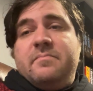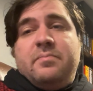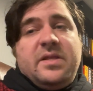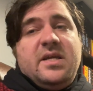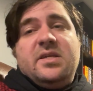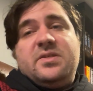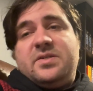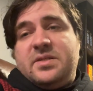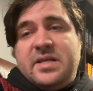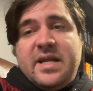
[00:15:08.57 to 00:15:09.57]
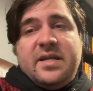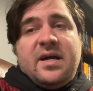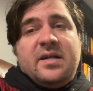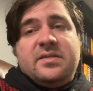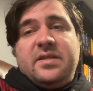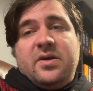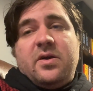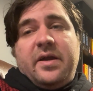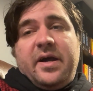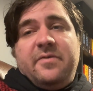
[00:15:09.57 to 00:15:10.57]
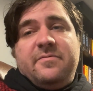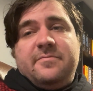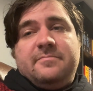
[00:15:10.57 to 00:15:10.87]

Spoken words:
Please get it onto the archive.